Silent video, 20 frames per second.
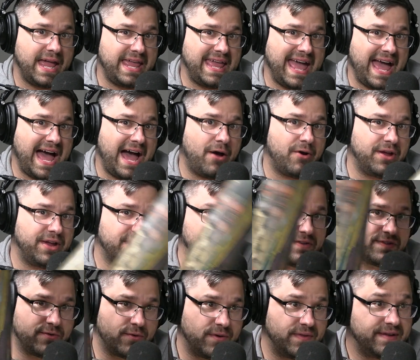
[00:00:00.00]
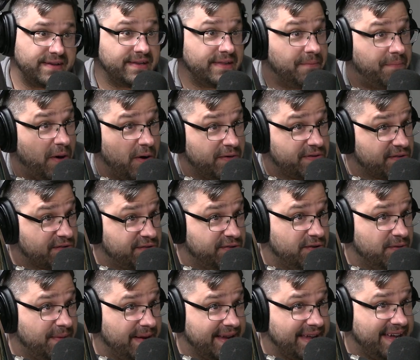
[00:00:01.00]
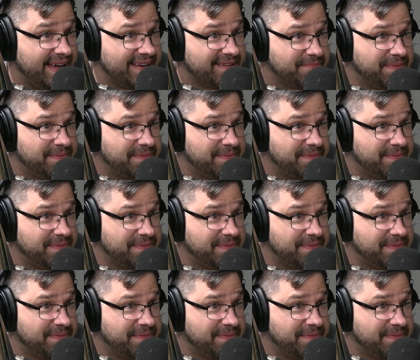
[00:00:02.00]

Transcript: how are you going to store these in the poster tube? I guess.